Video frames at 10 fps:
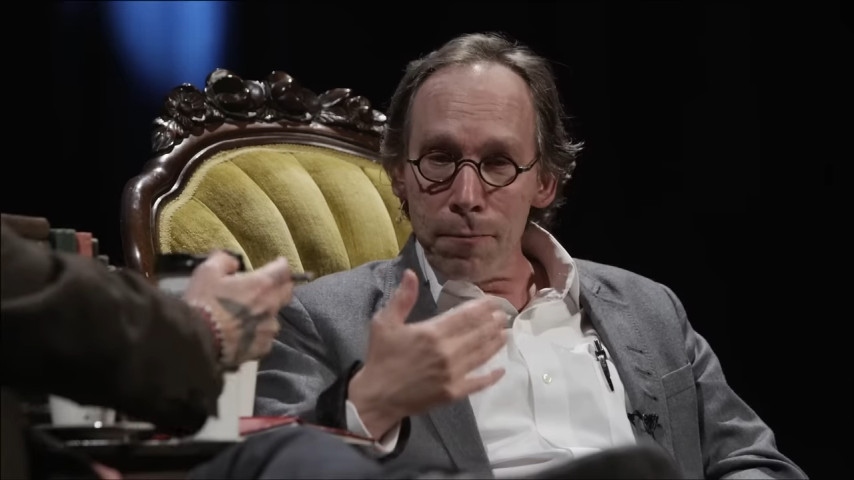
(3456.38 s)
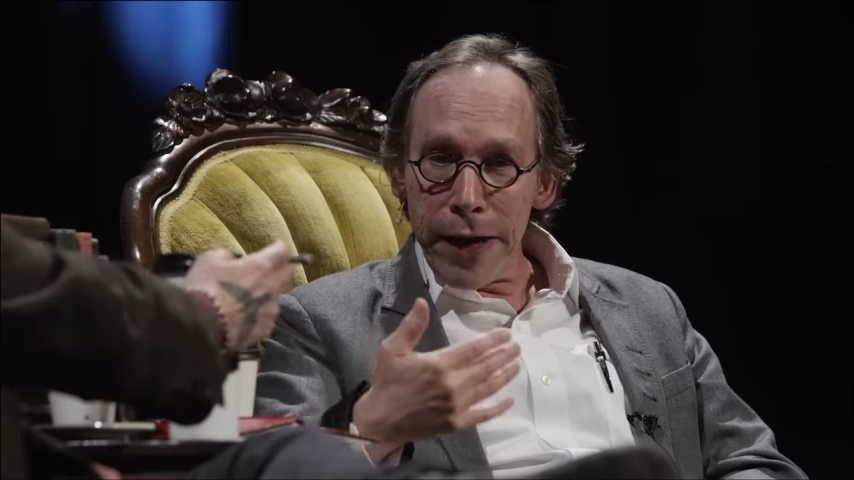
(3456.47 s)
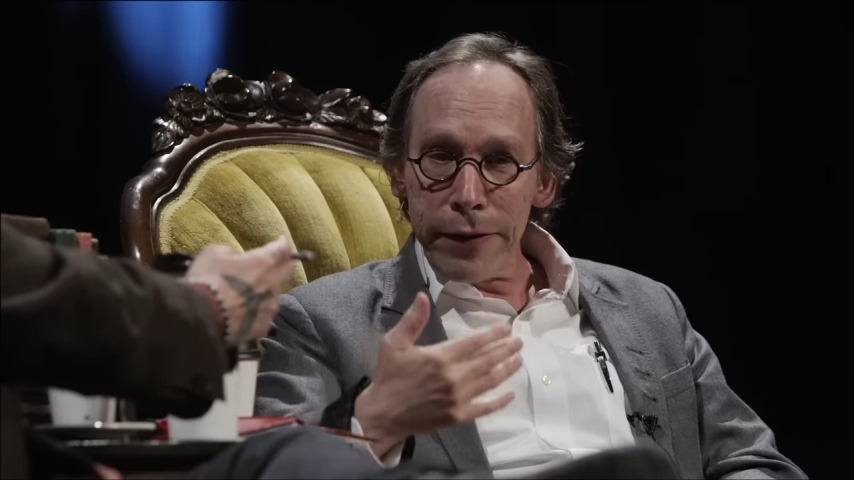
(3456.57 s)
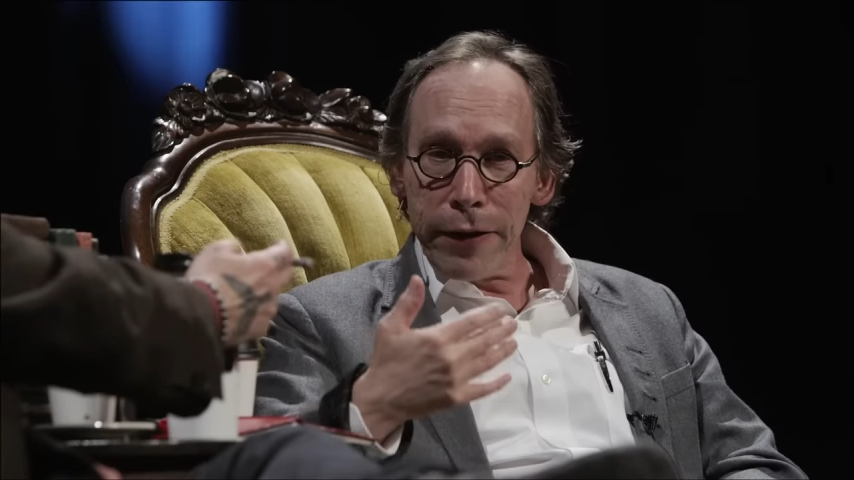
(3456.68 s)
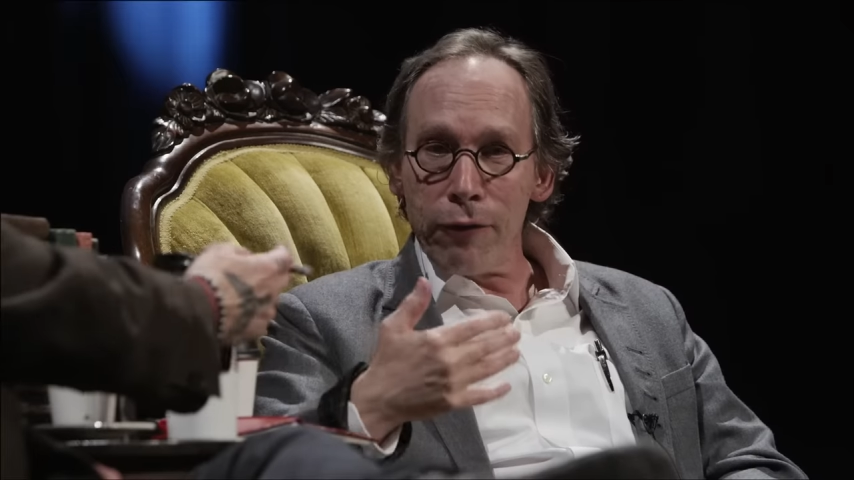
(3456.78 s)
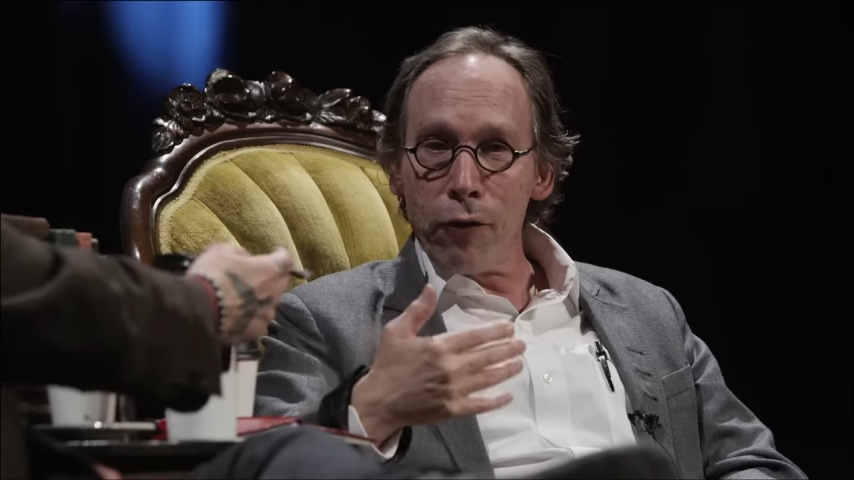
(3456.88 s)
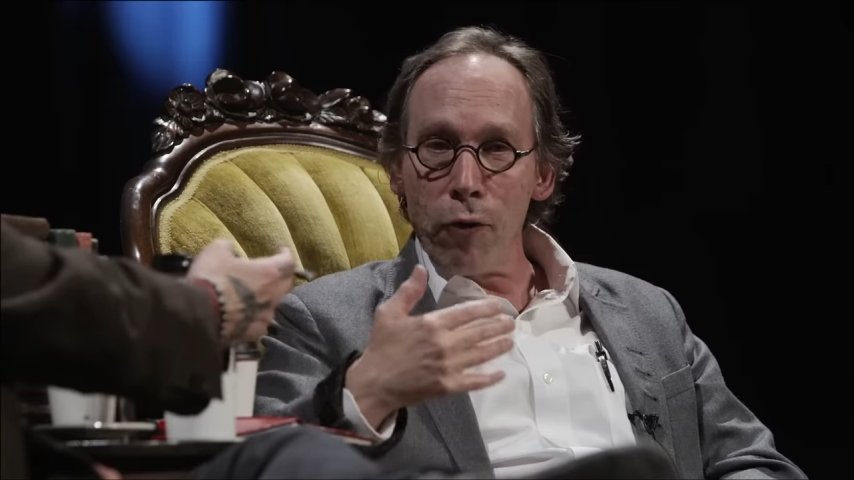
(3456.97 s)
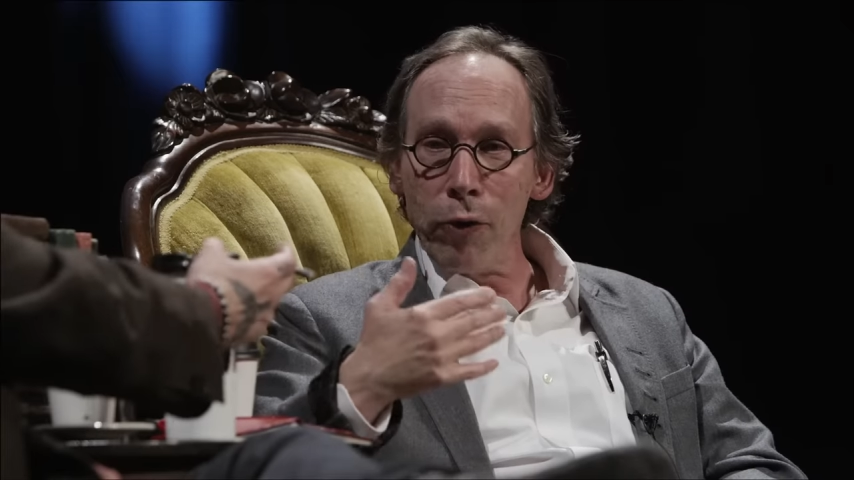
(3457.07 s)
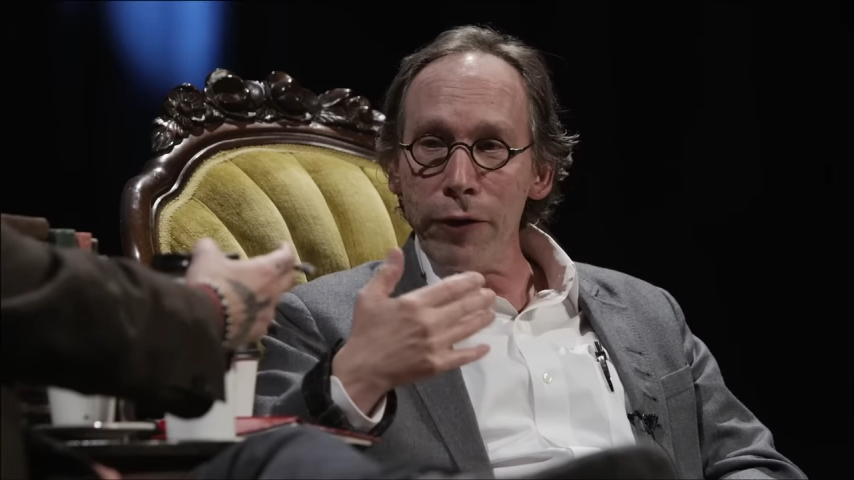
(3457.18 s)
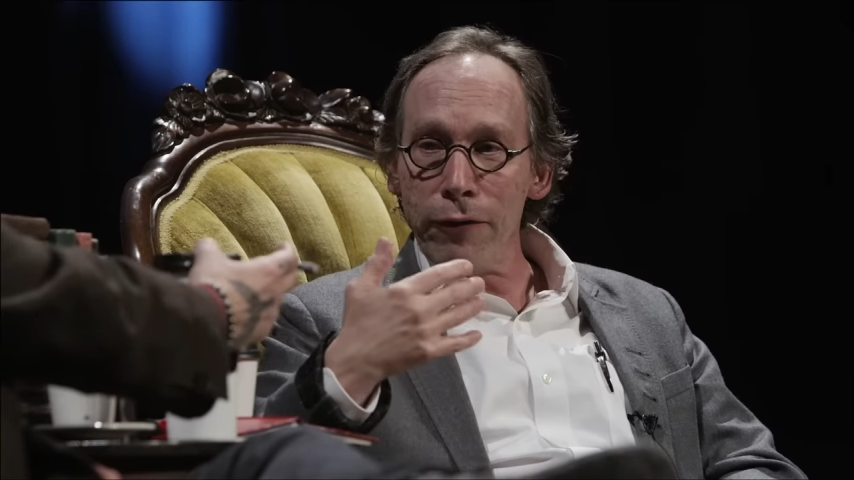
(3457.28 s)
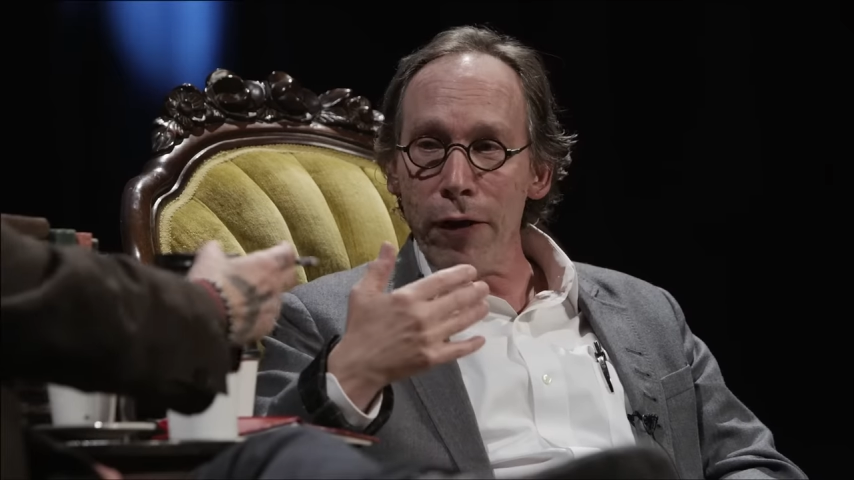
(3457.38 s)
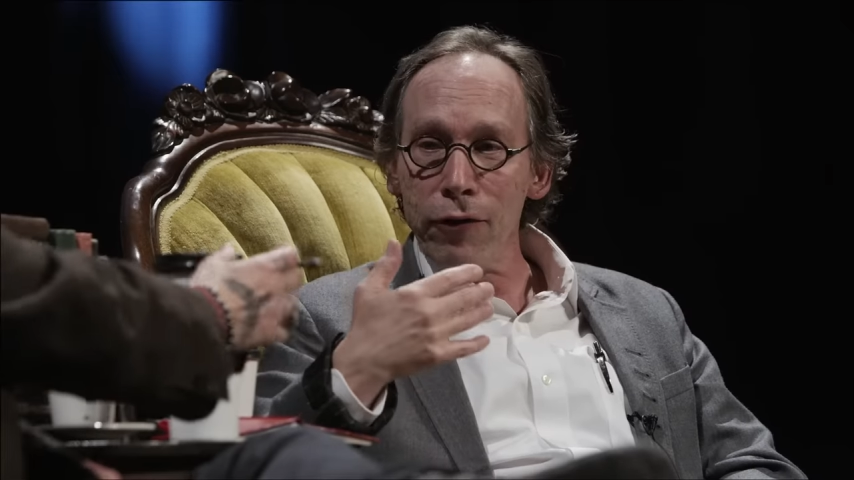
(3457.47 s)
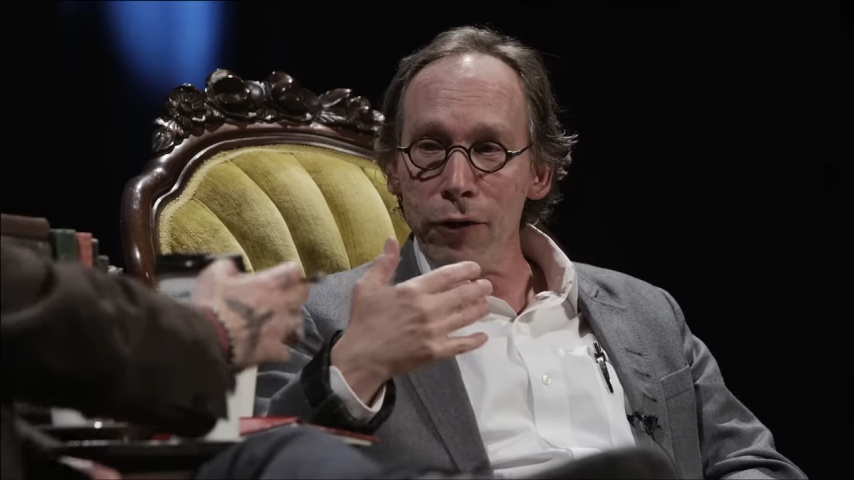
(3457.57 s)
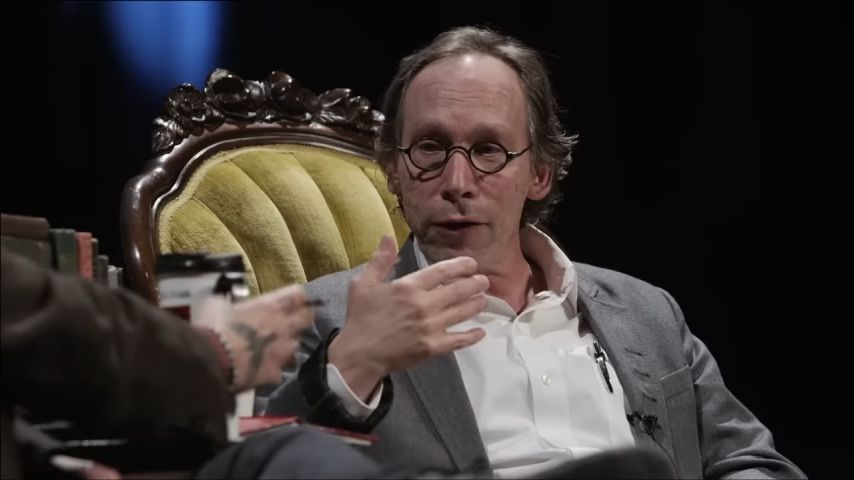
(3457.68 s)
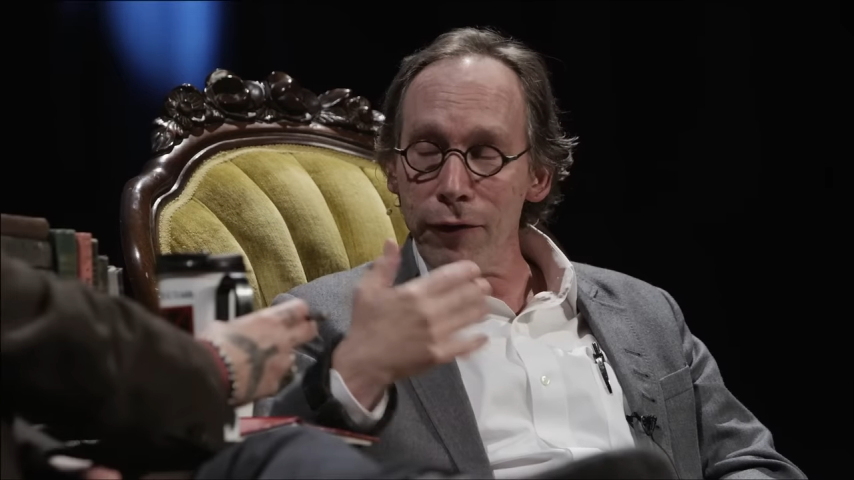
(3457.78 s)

may therefore only function